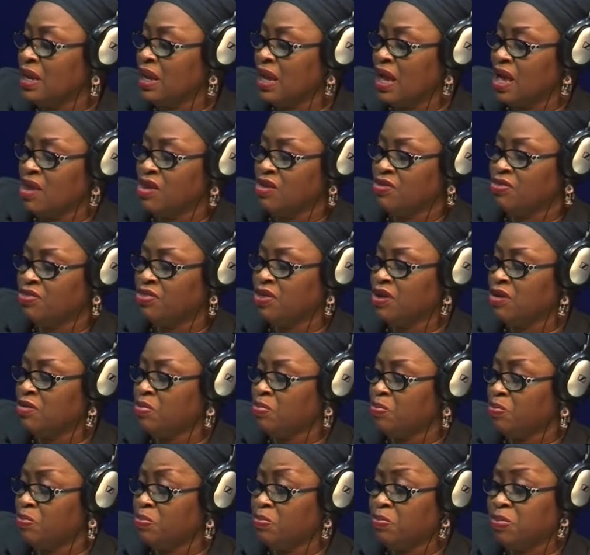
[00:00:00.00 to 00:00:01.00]
And a third
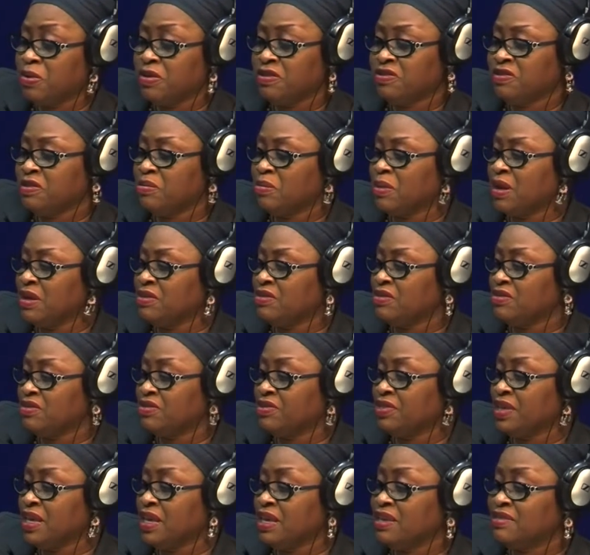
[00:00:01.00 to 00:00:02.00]
person might just
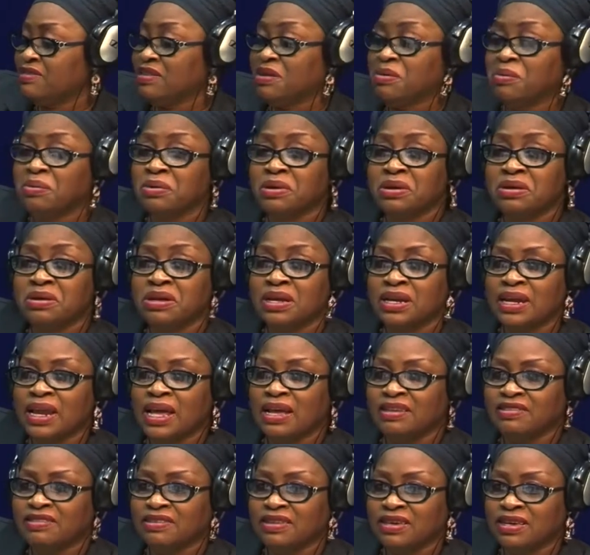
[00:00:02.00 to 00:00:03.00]
think it's a real
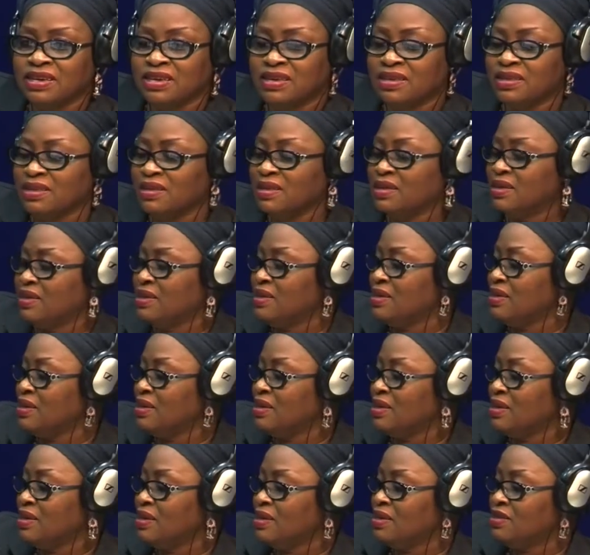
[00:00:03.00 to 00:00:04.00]
classic.
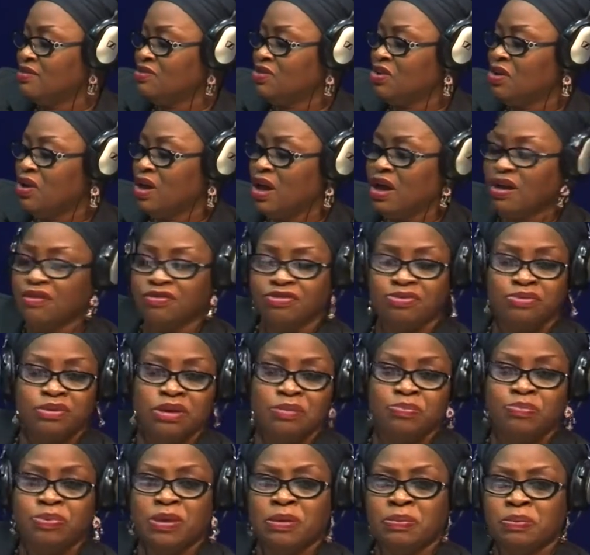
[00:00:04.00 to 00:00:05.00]
So you have three
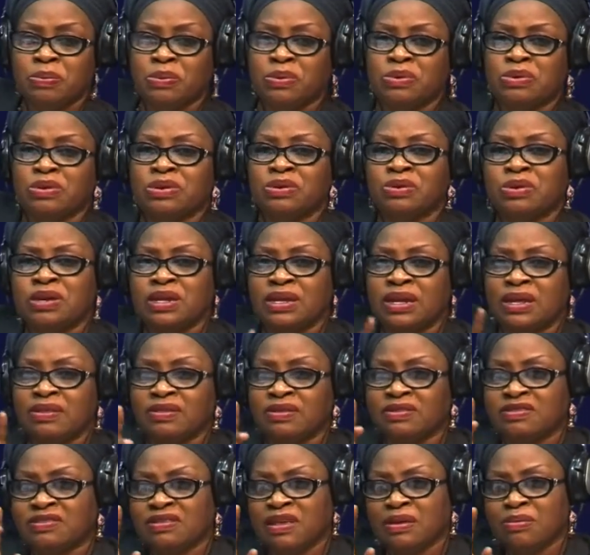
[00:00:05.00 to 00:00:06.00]
people looking at
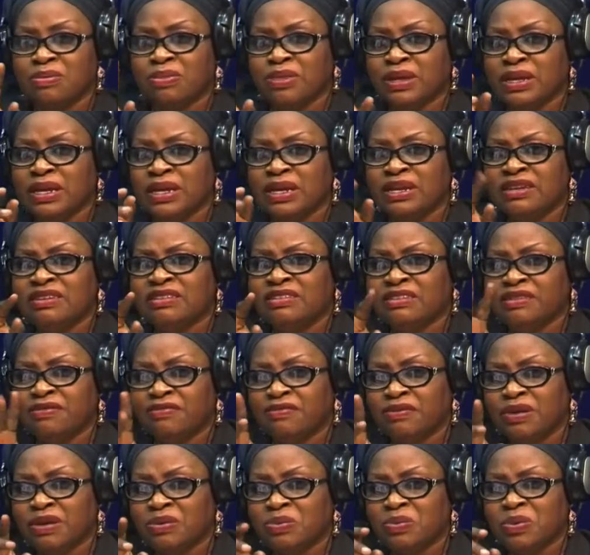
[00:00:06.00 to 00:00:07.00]
the same thing in
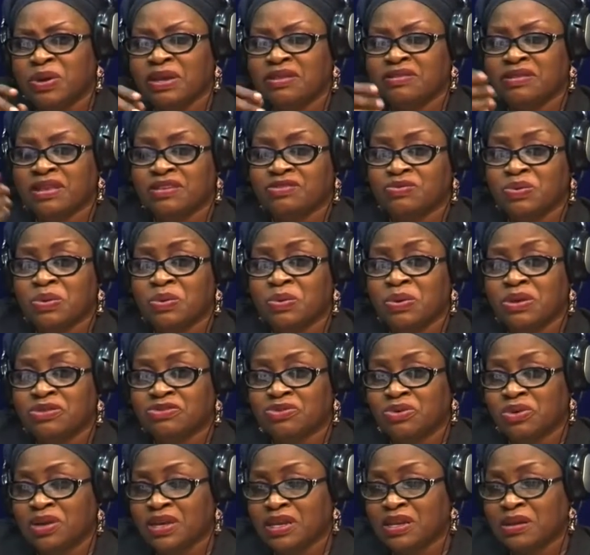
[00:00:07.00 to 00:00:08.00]
different ways. That's what we're
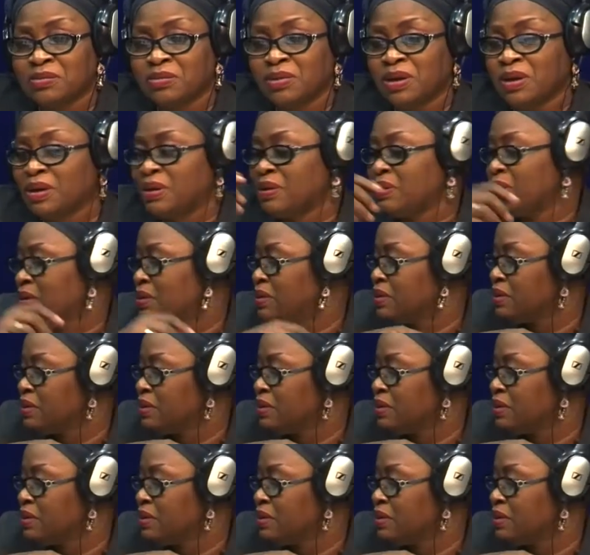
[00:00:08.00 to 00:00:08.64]
talking about.